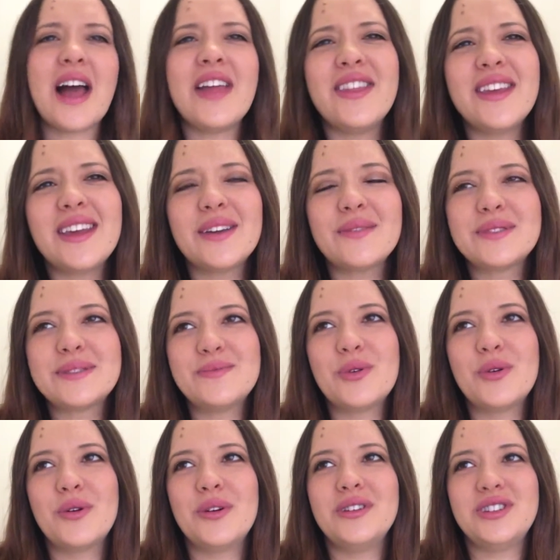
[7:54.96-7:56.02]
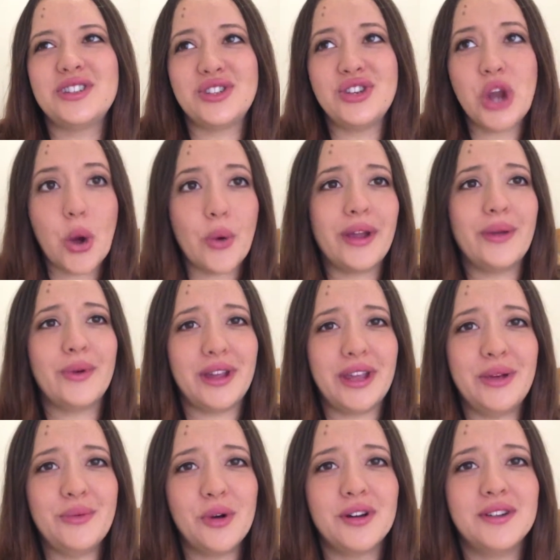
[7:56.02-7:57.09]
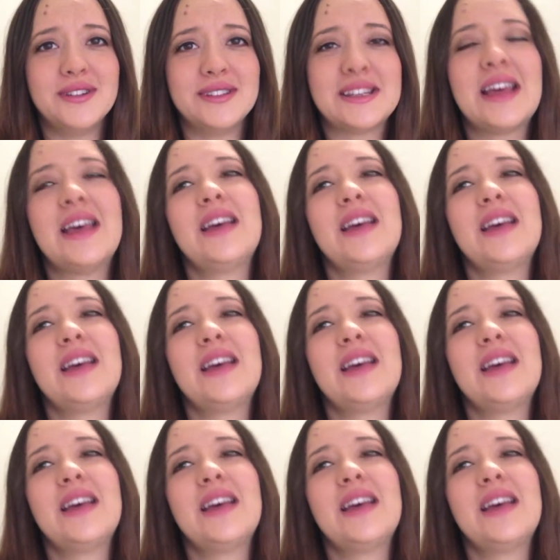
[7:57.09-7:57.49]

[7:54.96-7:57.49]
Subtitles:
think it was more just knowing what he was